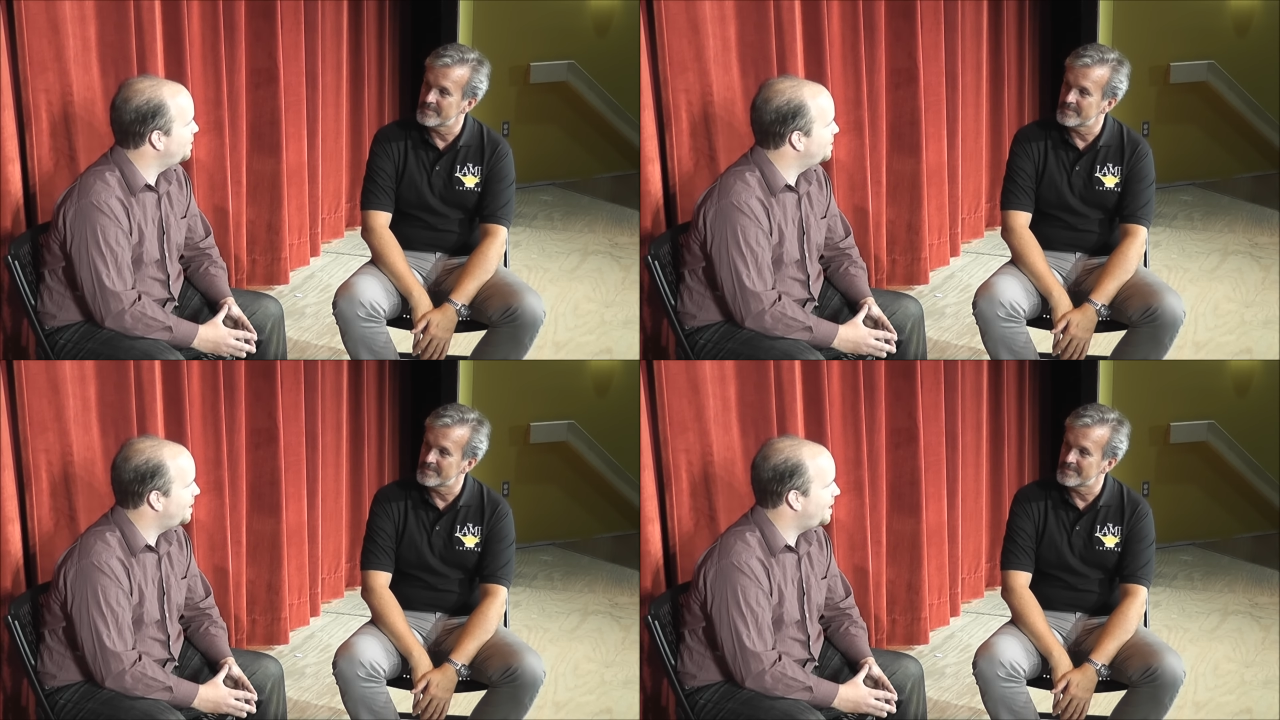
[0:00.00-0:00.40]
Speaker 1: would you
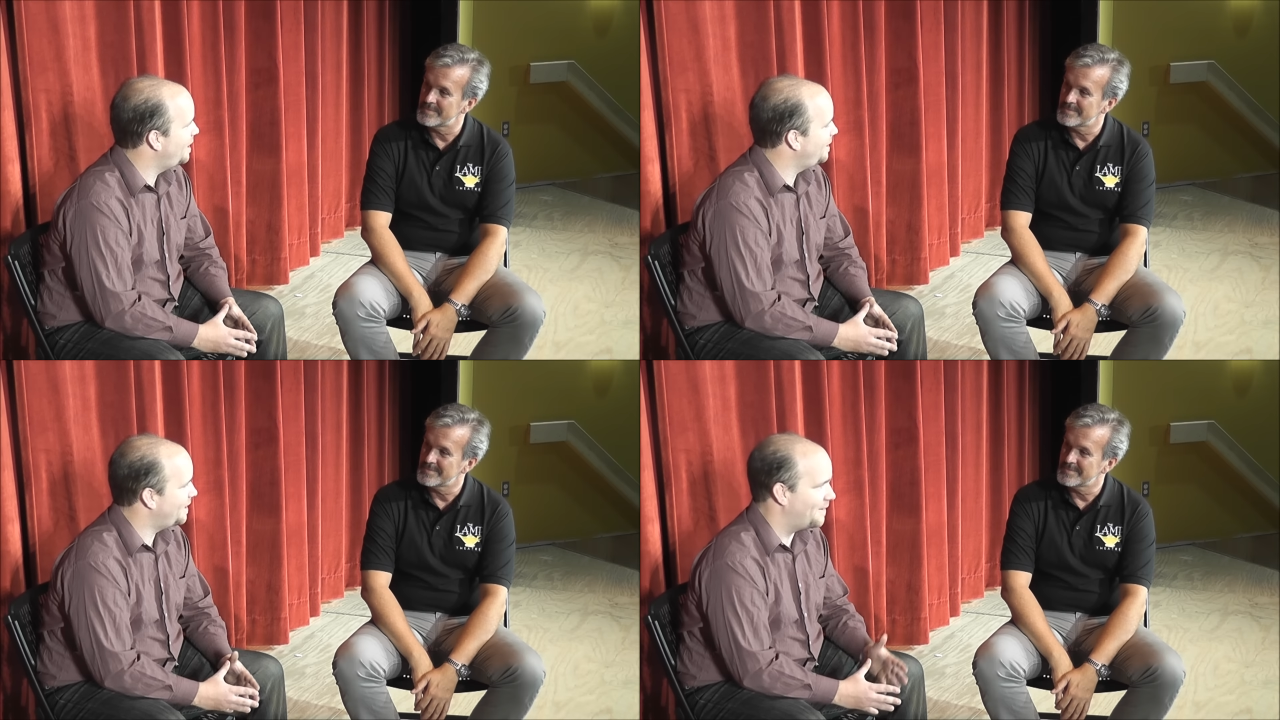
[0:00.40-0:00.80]

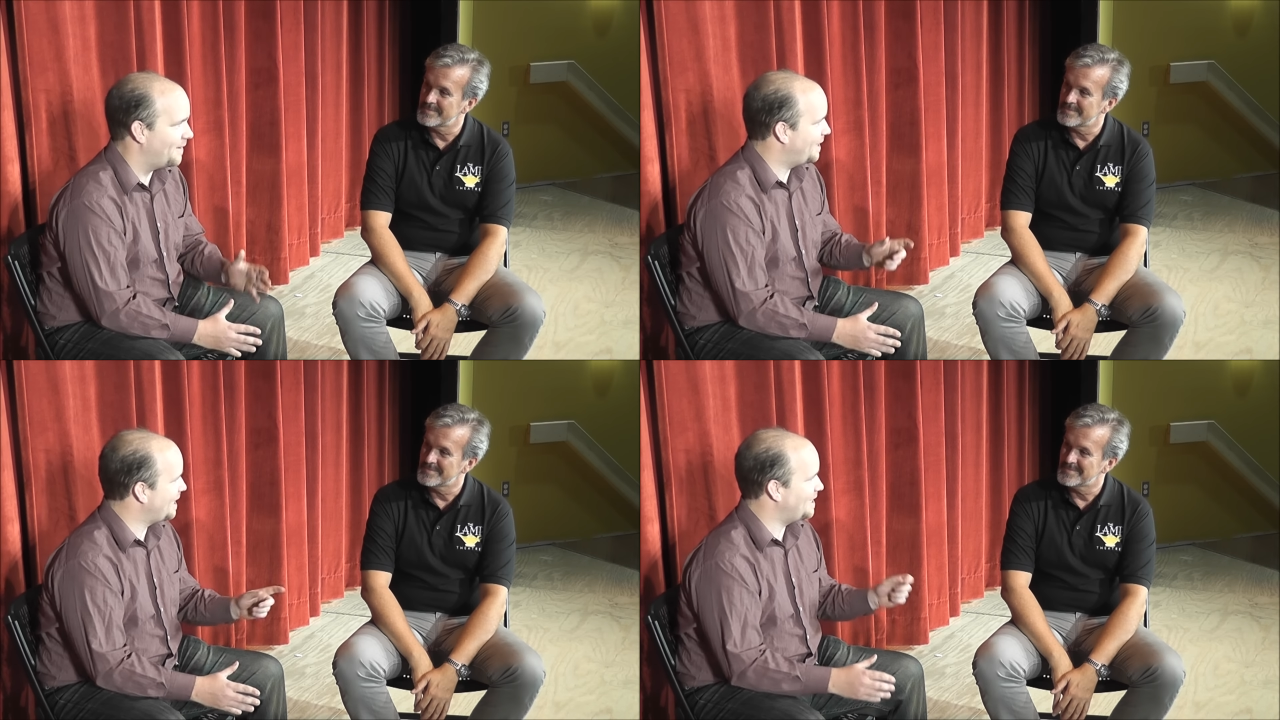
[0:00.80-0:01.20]
say it,
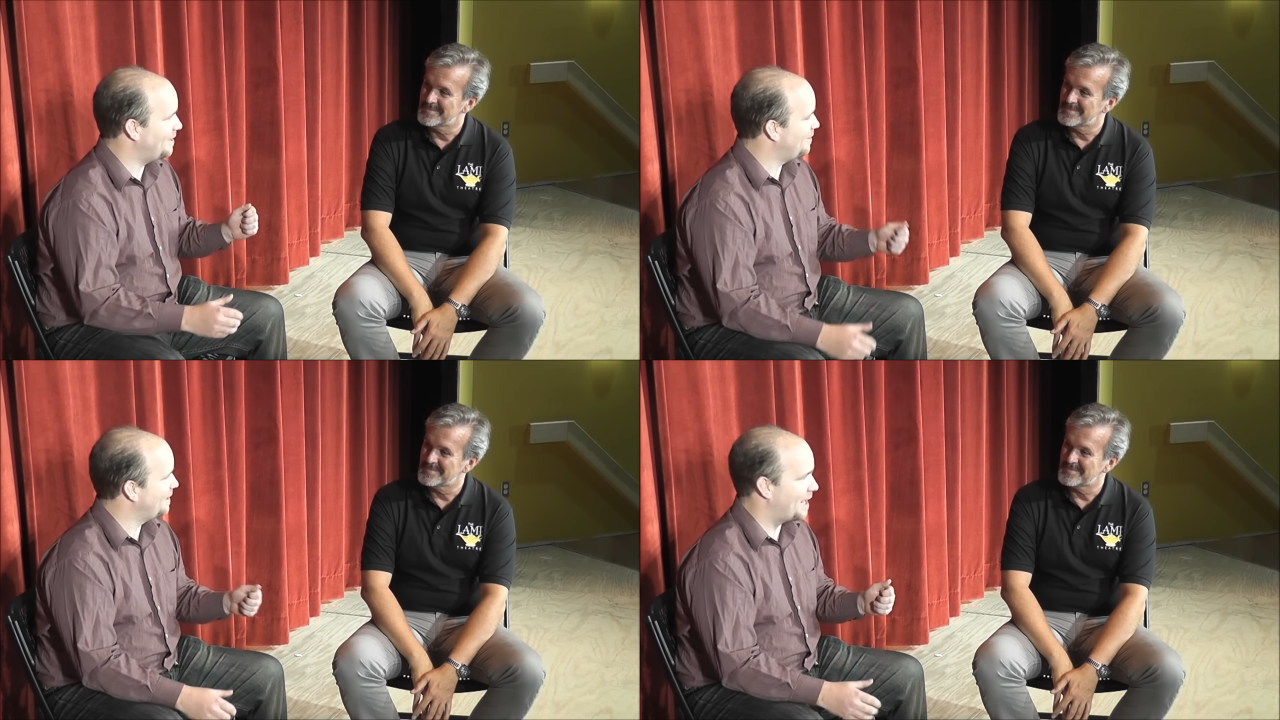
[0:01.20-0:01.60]
can
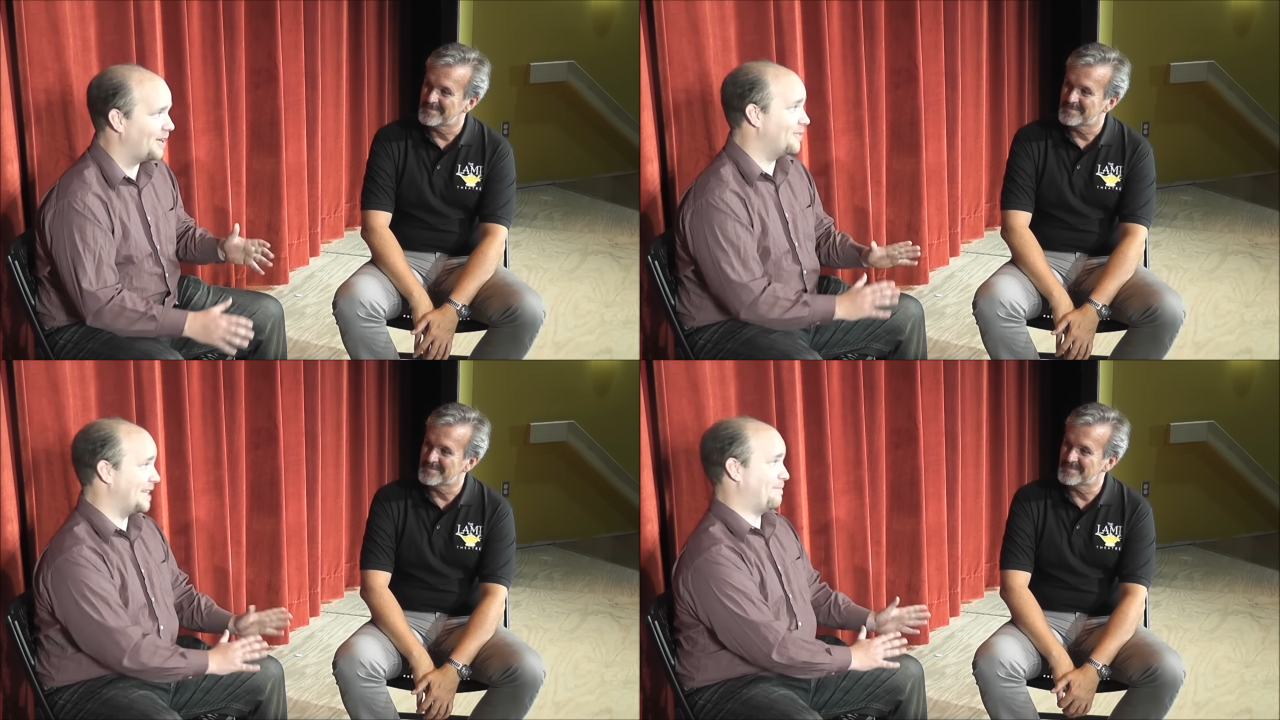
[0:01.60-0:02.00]
you? I
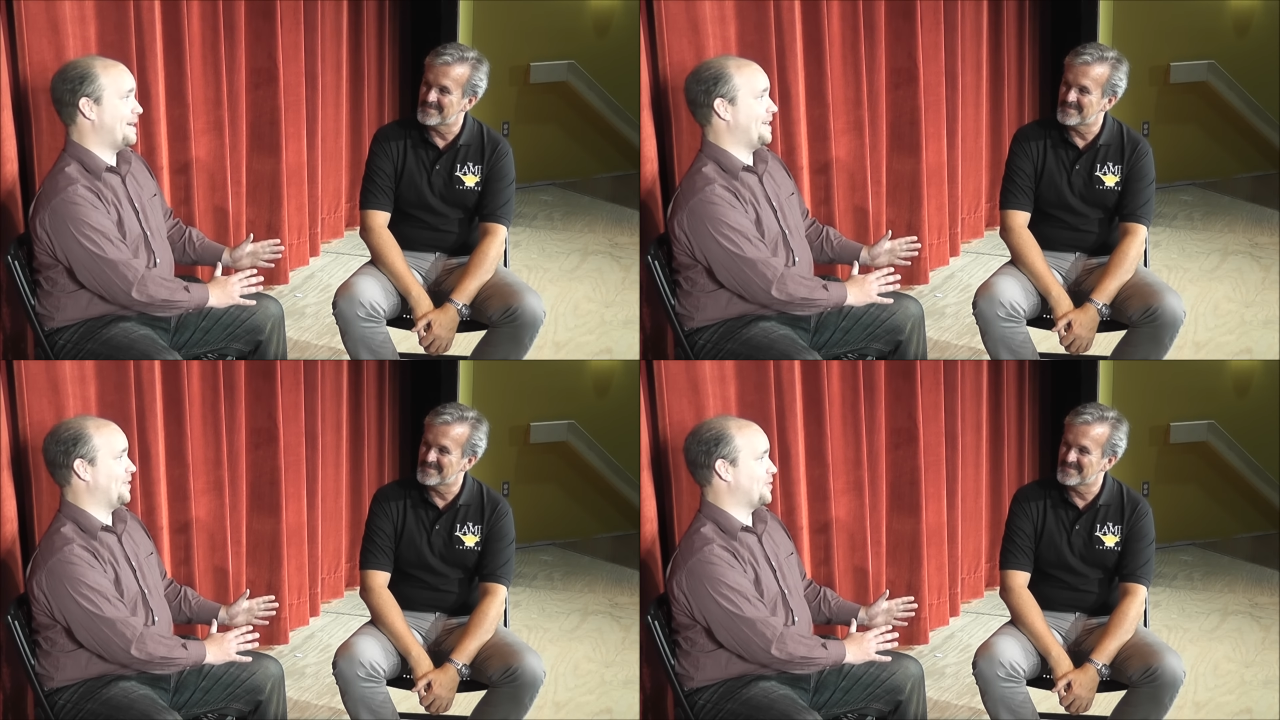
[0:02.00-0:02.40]
know it's like
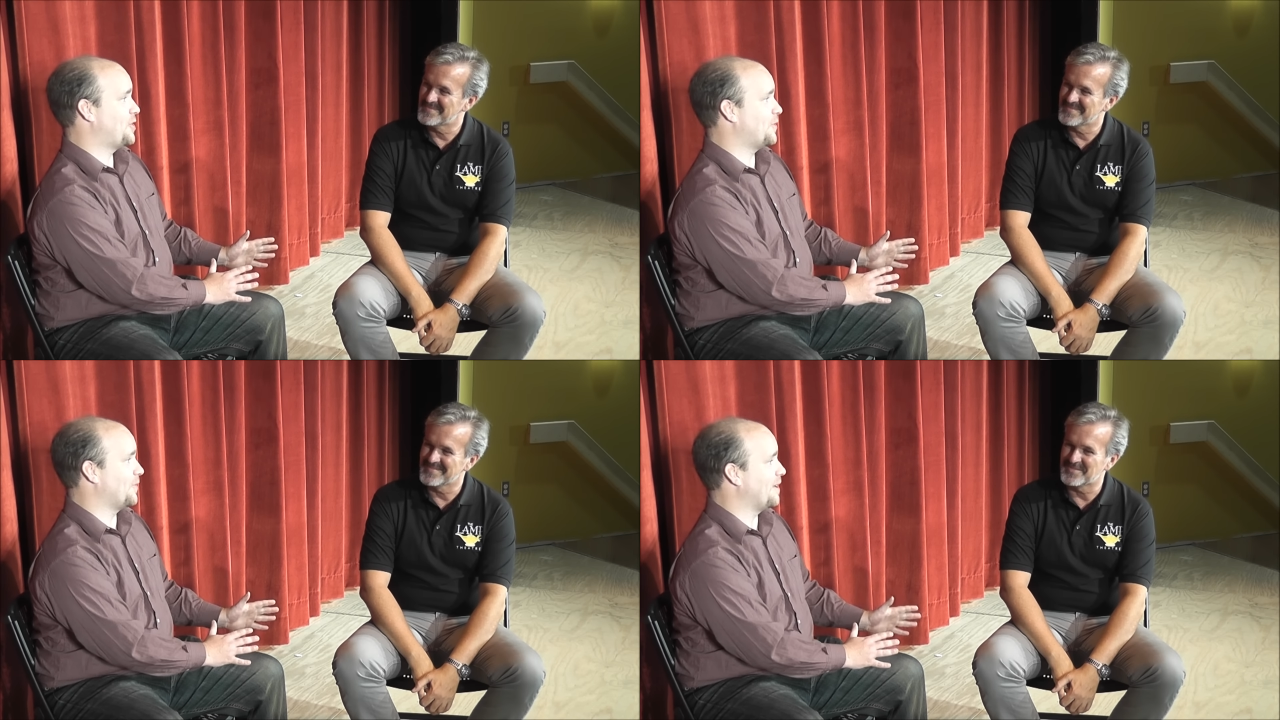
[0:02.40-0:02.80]
picking your
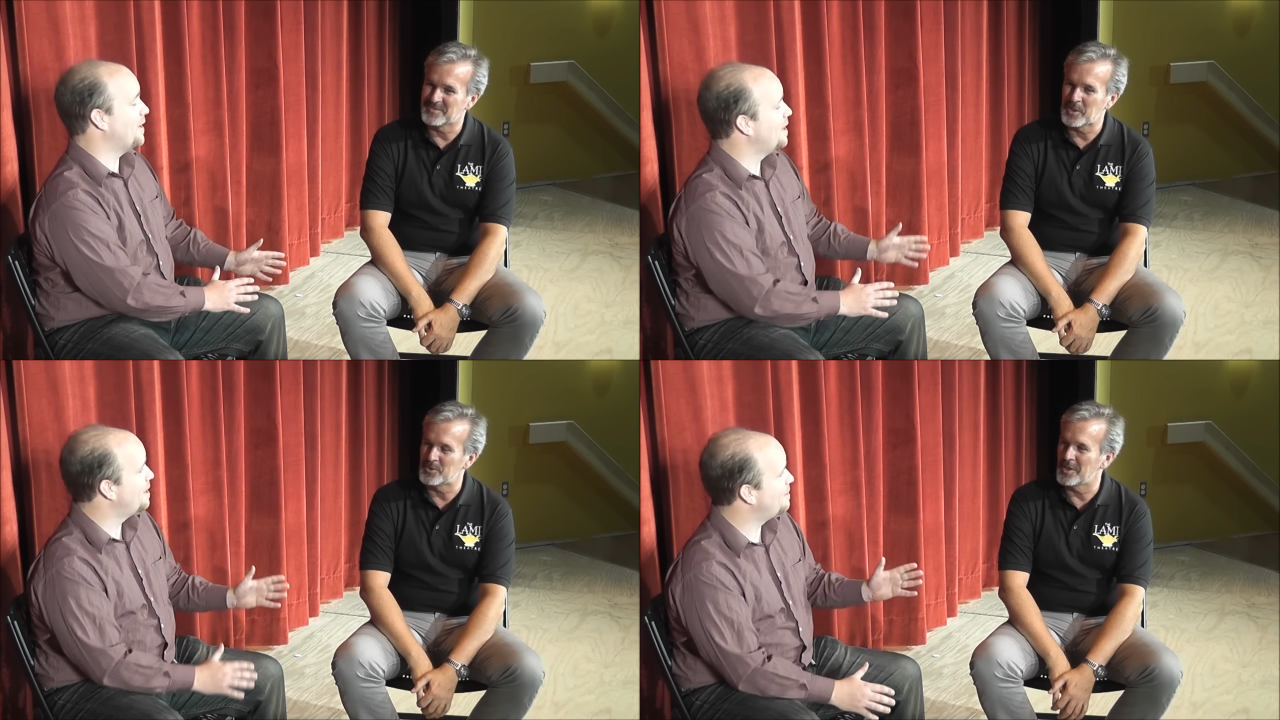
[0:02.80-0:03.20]
children. No,